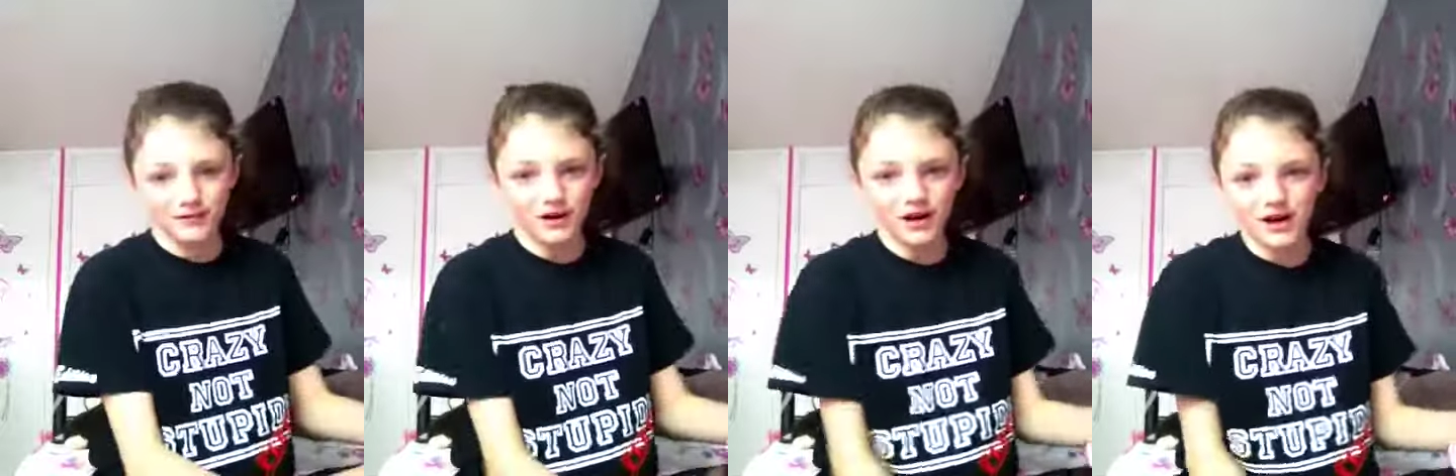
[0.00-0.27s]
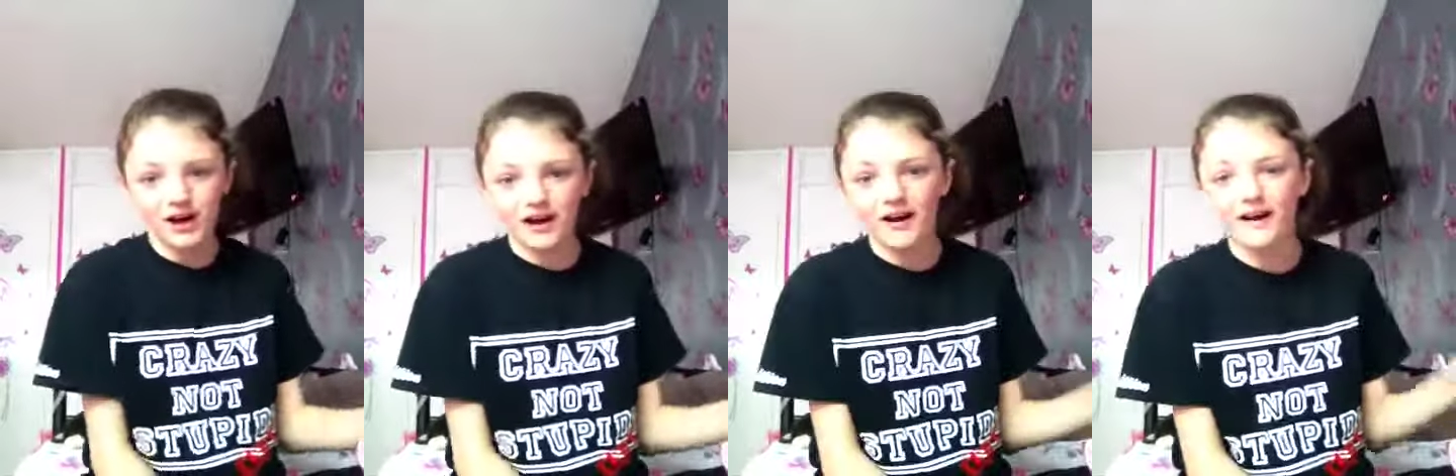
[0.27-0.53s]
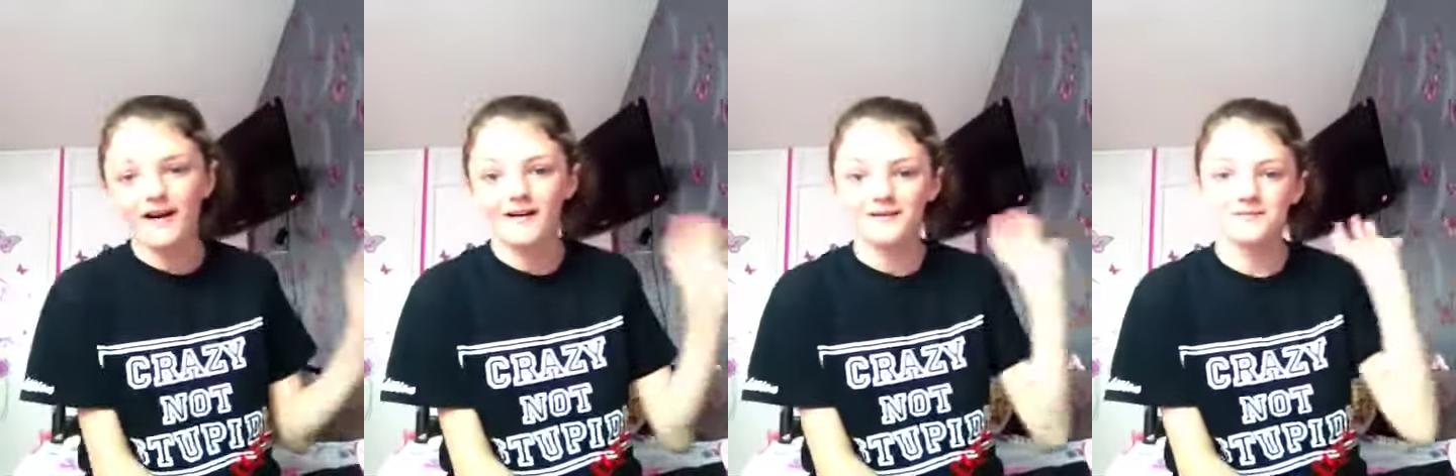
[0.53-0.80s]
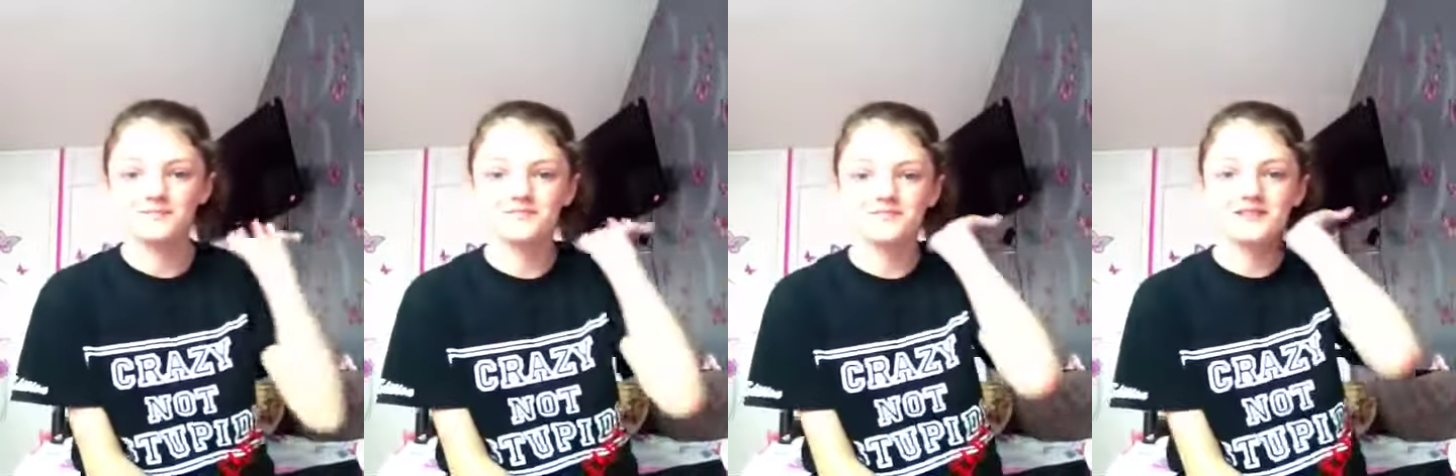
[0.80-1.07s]
but,
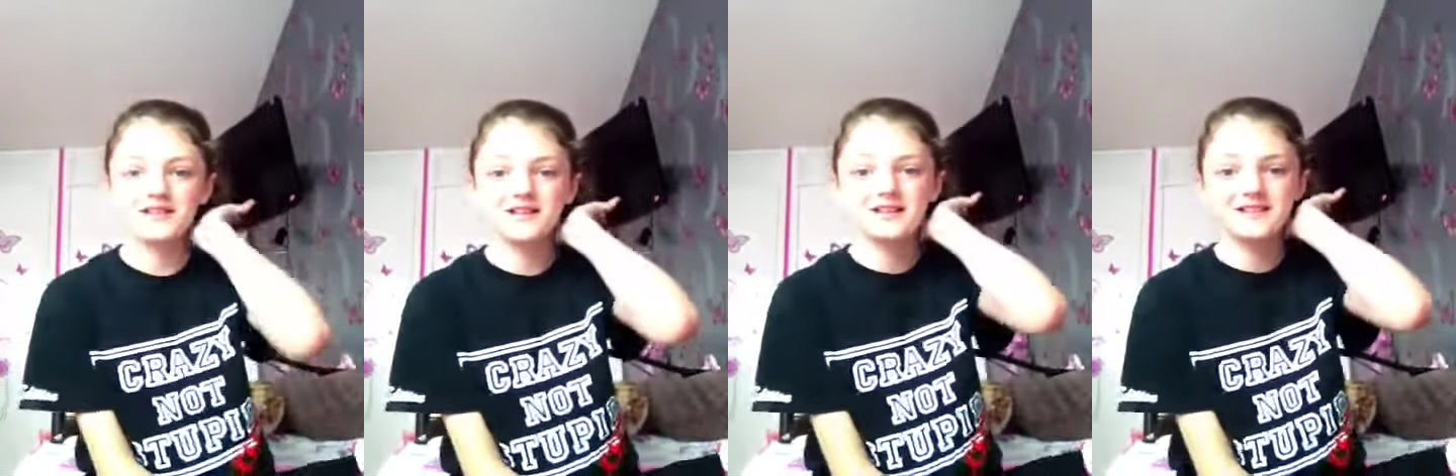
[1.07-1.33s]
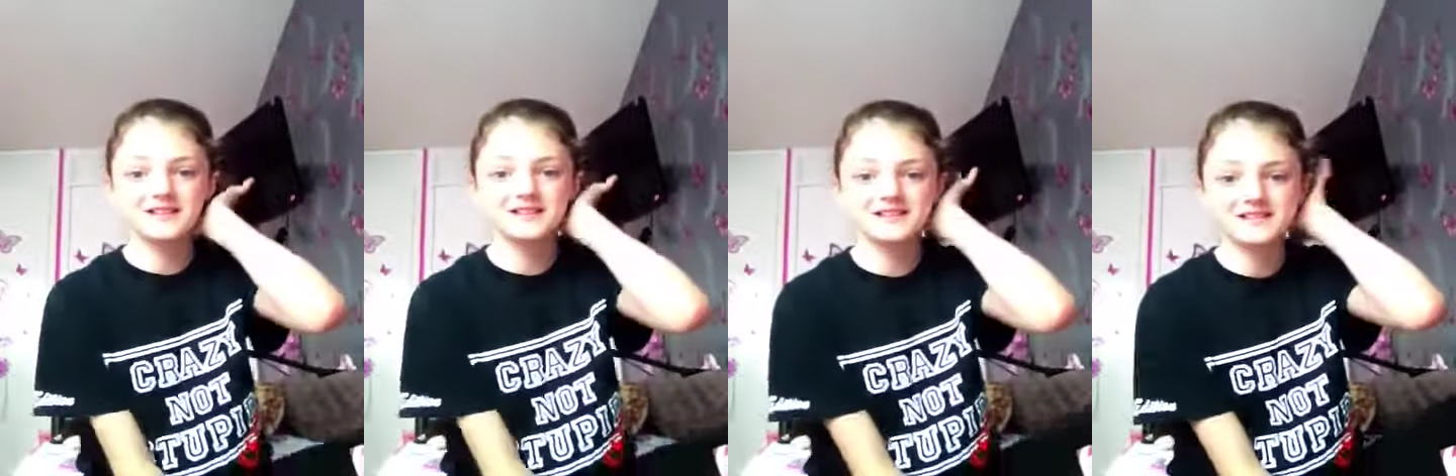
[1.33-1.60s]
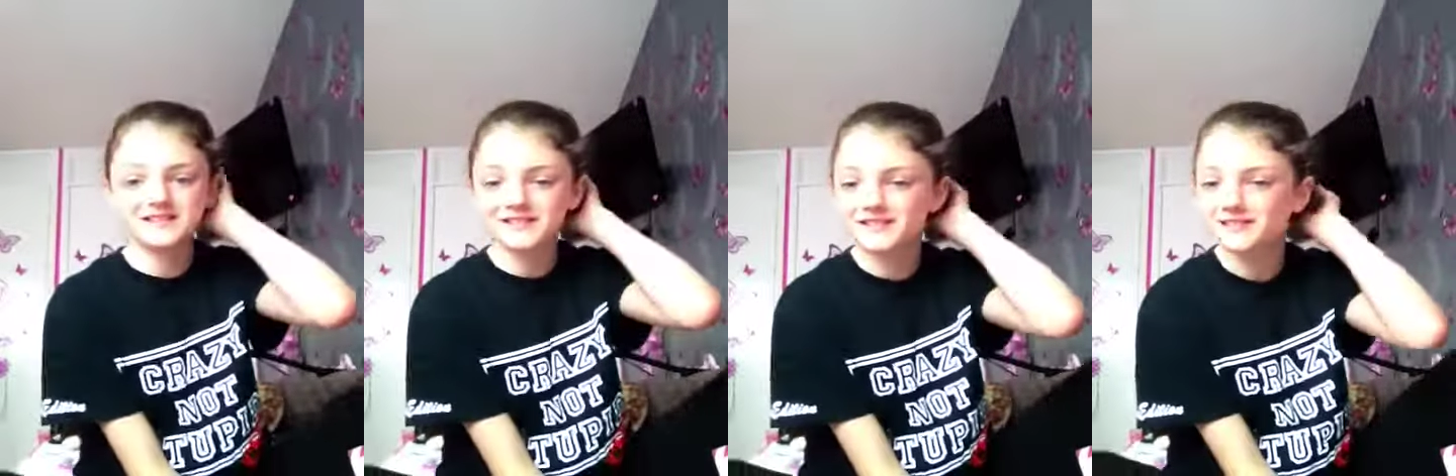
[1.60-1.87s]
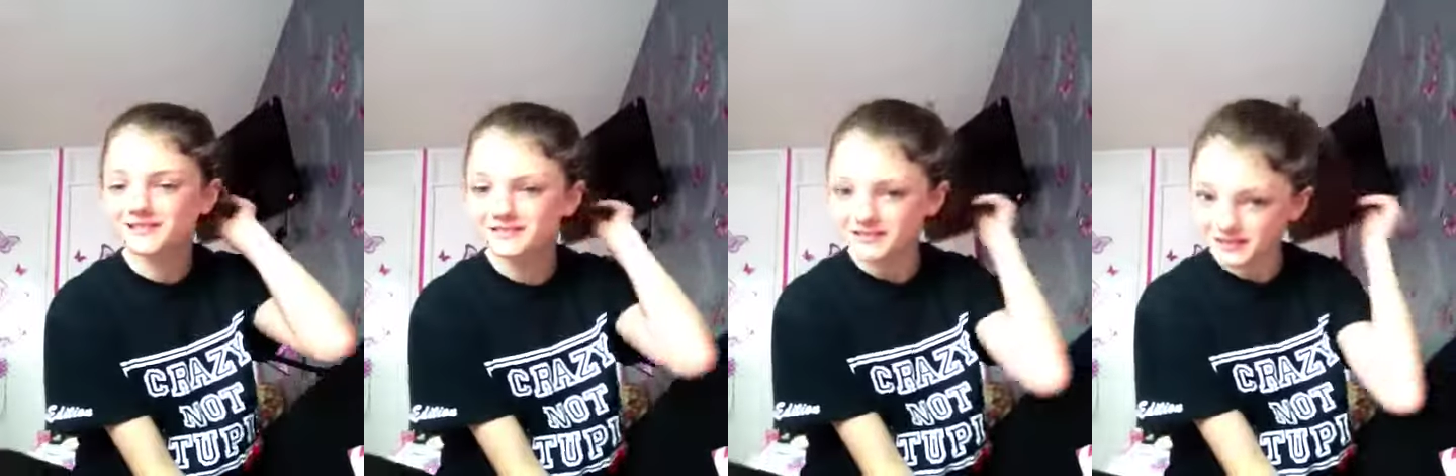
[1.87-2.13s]
um, it's
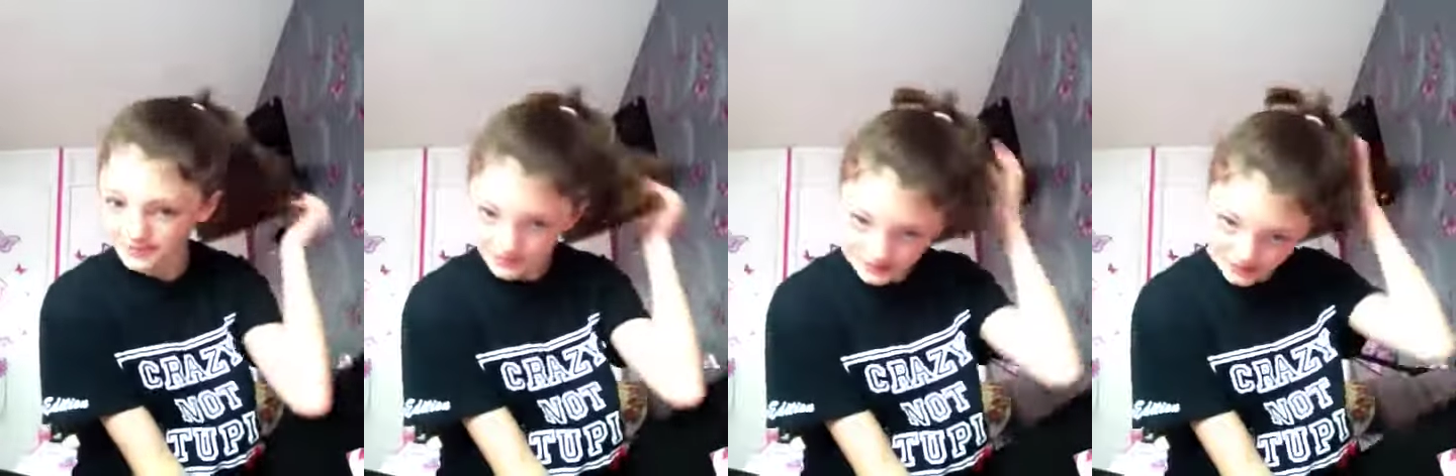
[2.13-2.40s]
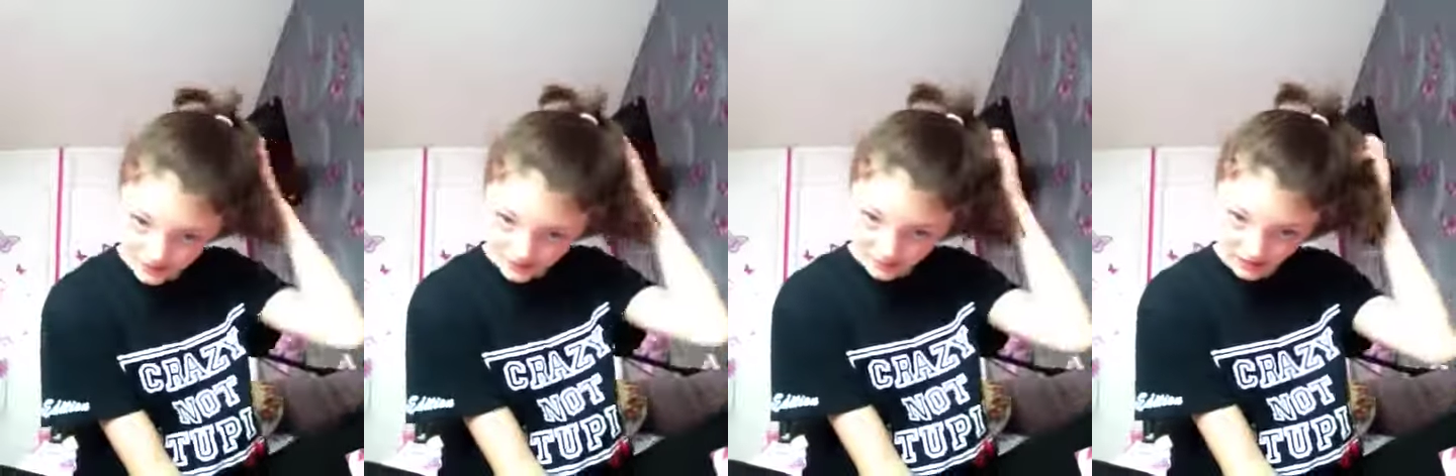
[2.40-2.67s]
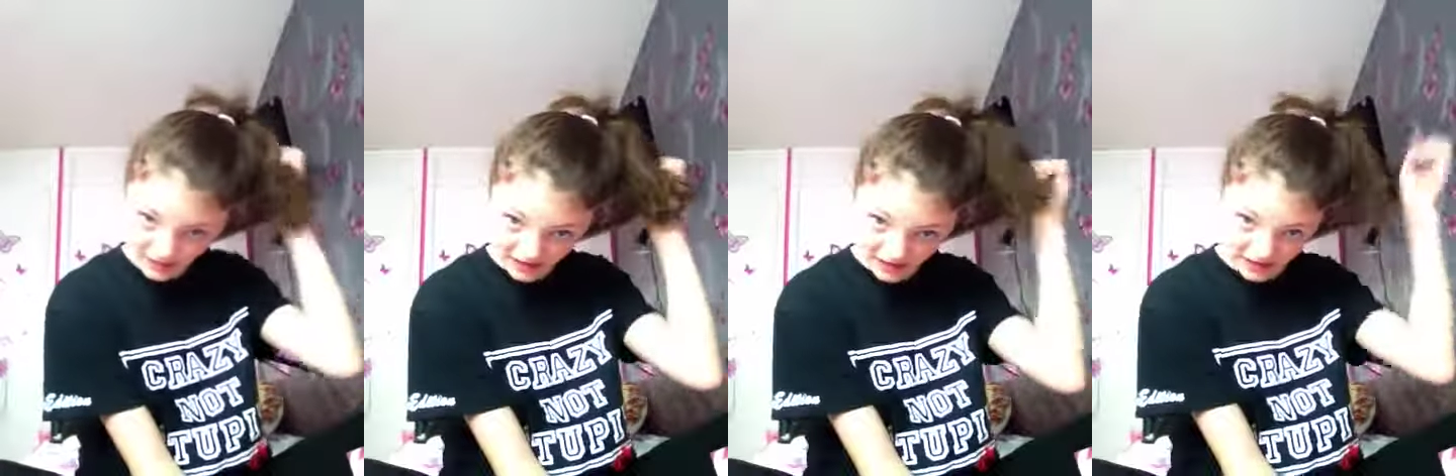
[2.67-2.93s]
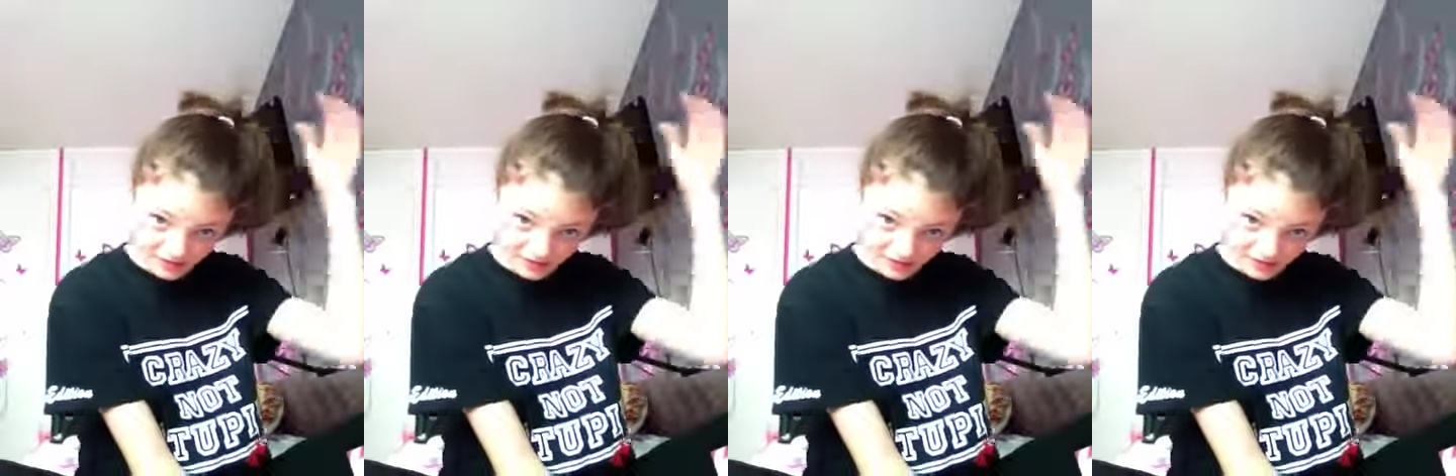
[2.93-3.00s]
not as much as I'm bragging.